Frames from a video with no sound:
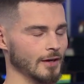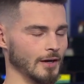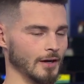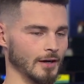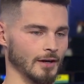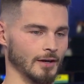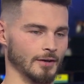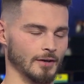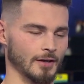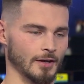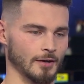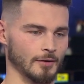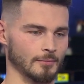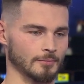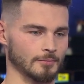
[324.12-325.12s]

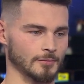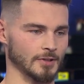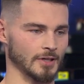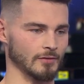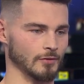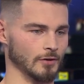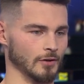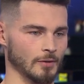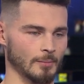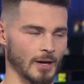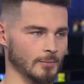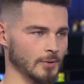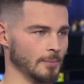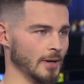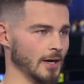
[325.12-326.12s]
And you never know, there
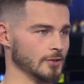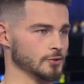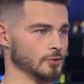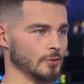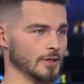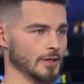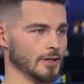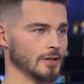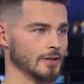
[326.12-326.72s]
might be a part two in it.